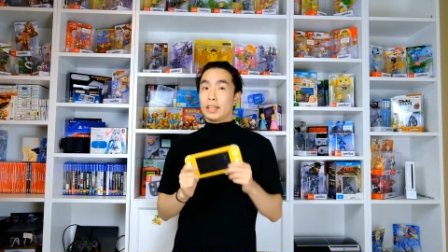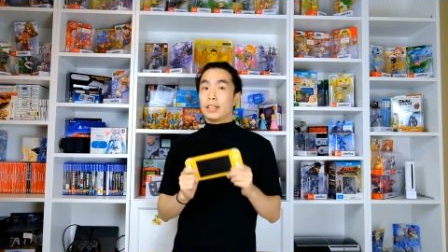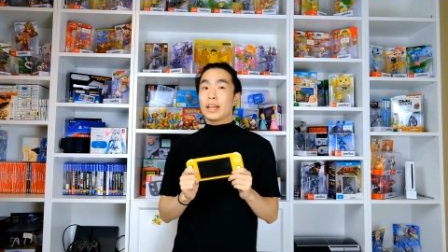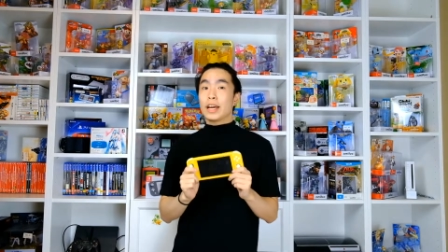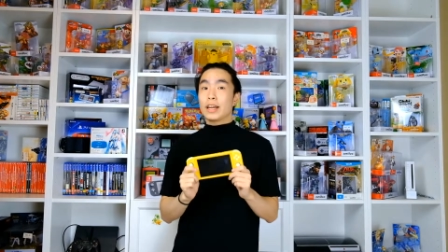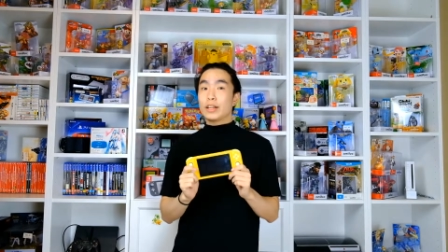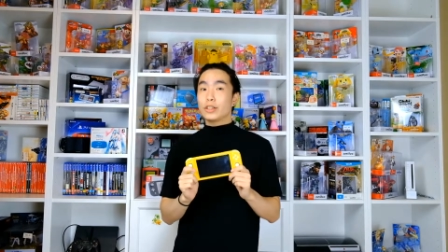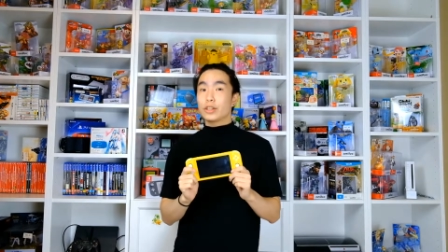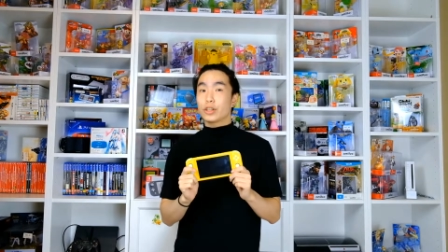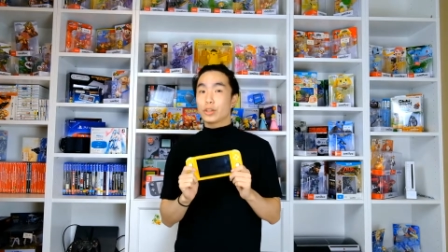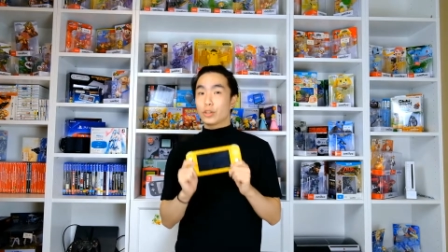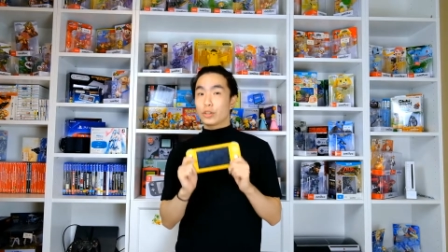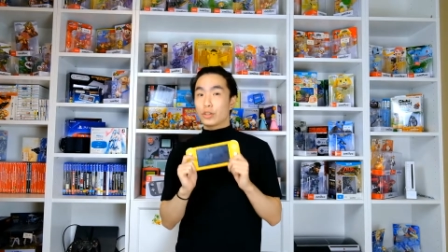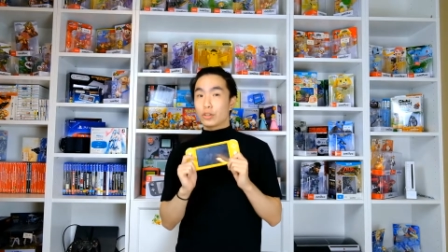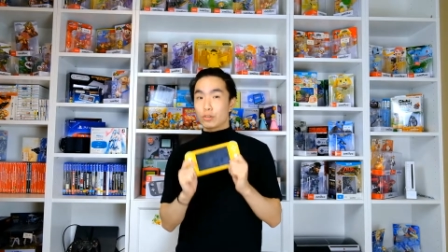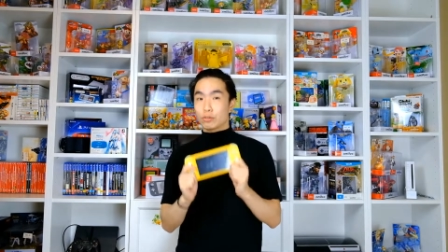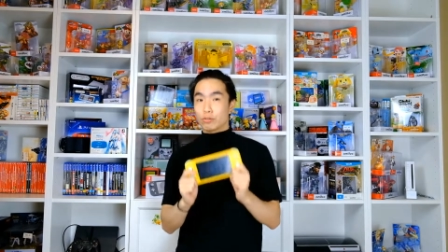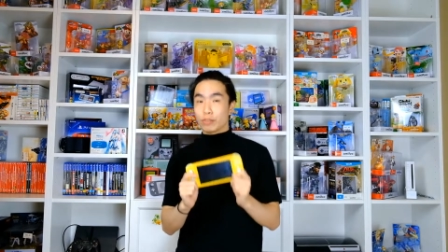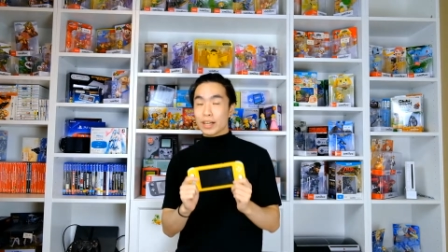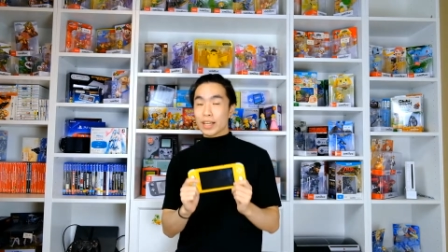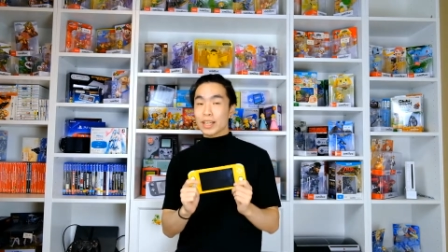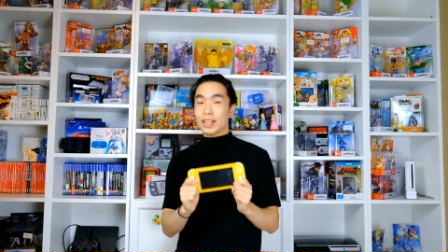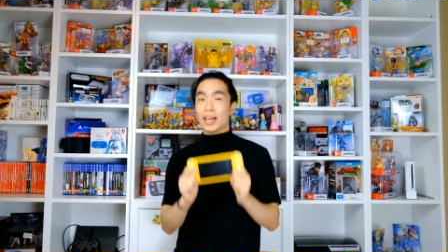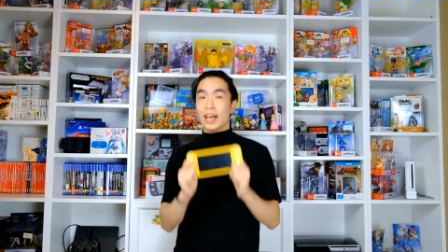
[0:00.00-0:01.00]
Nintendo,
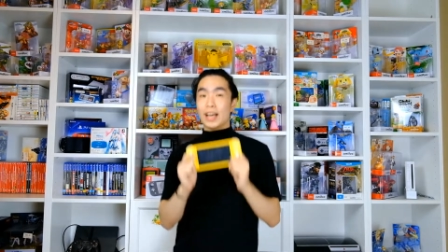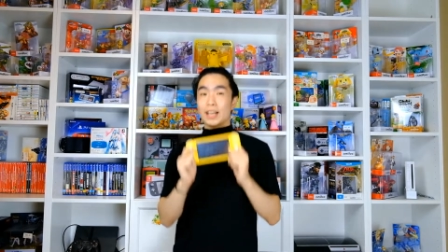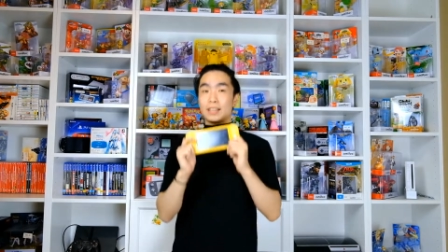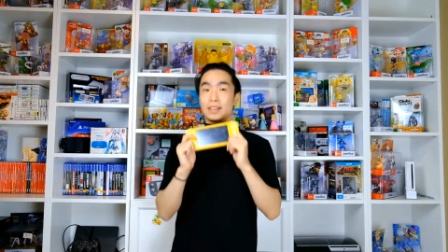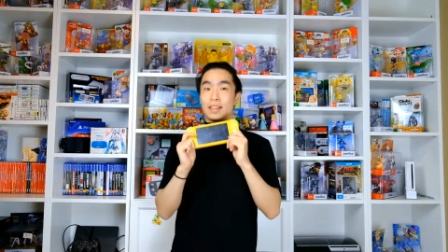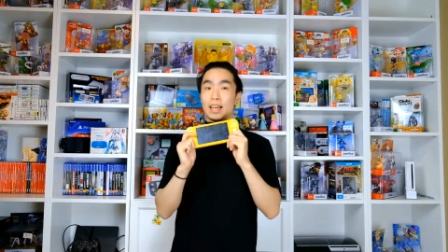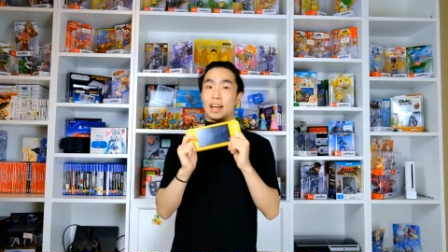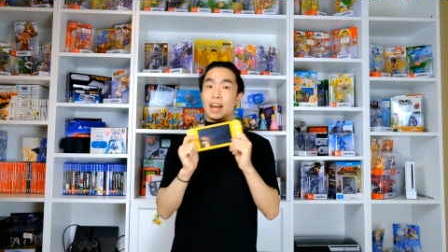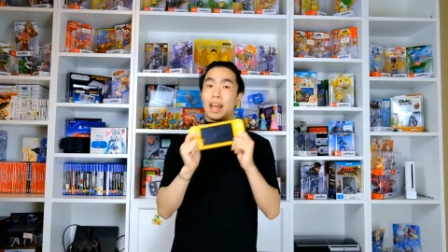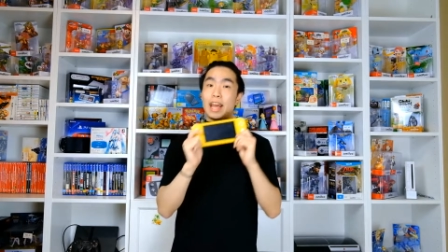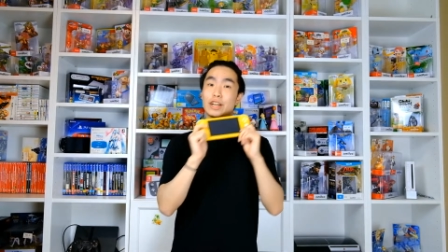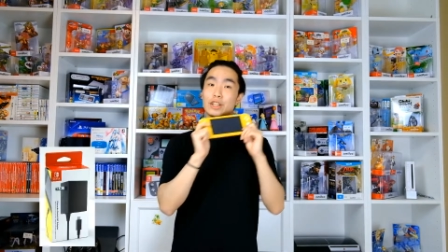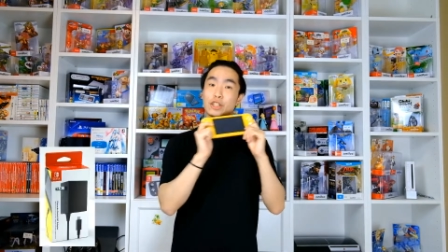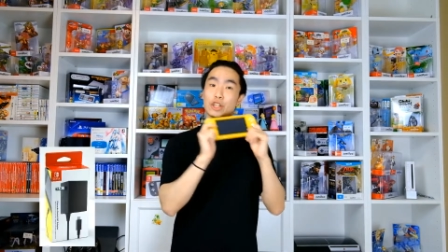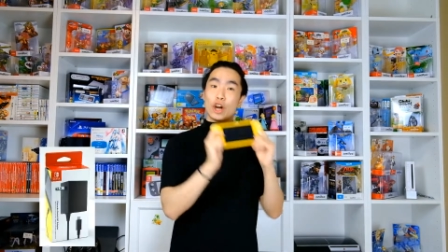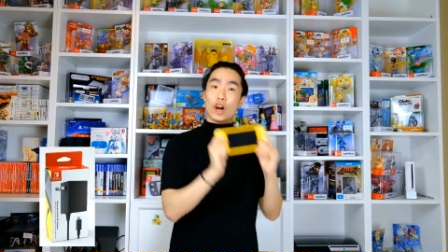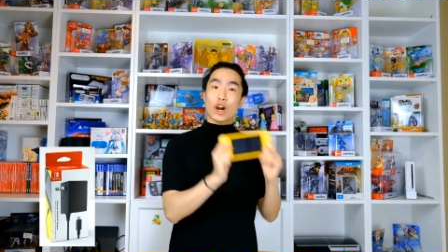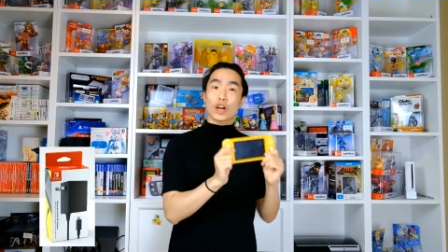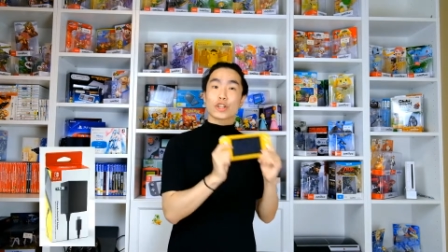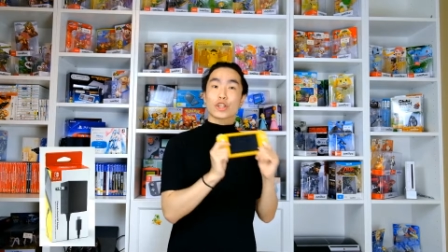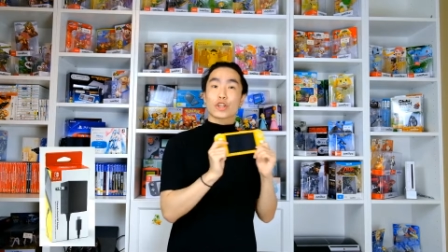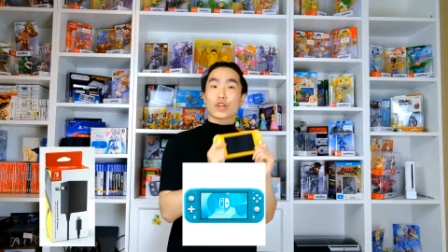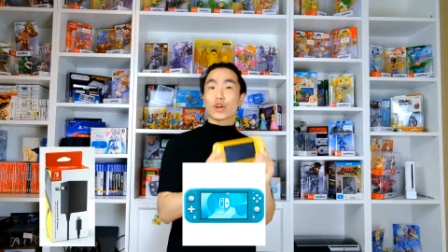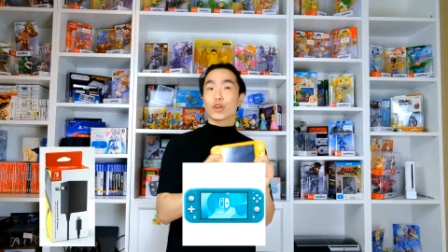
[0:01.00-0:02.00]
you realize that a
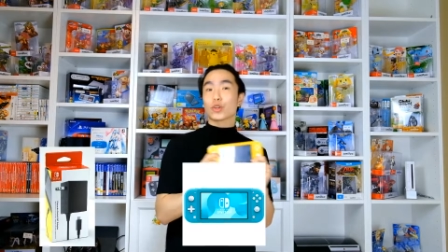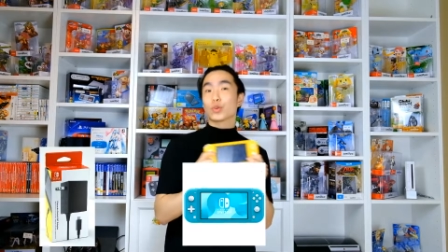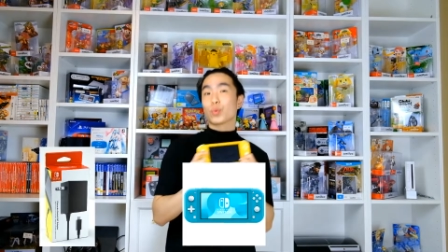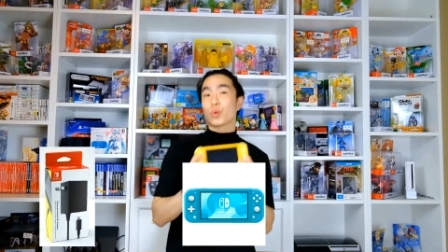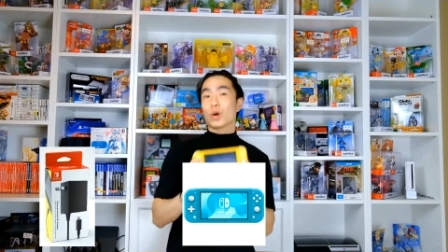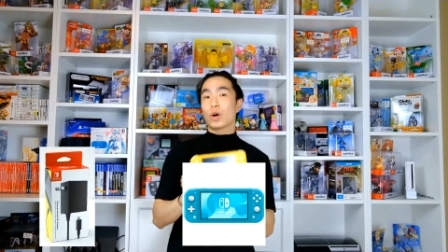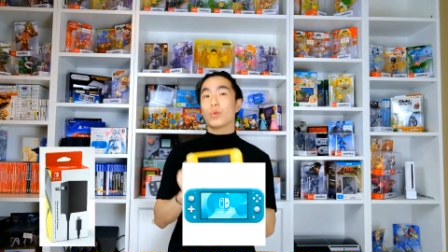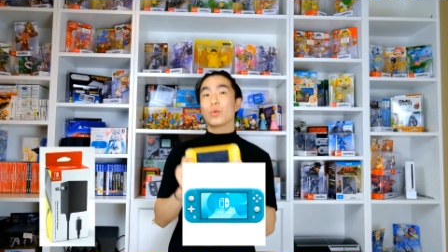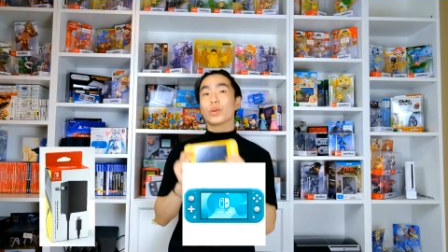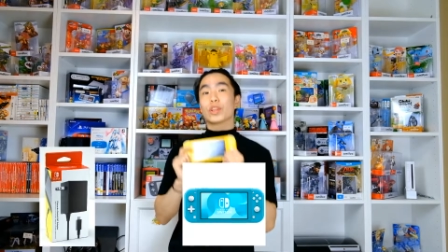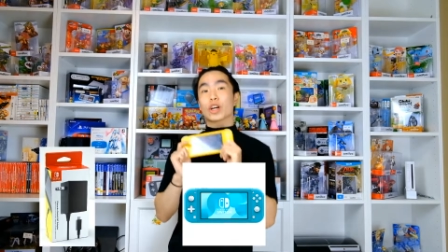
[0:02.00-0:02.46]
charger goes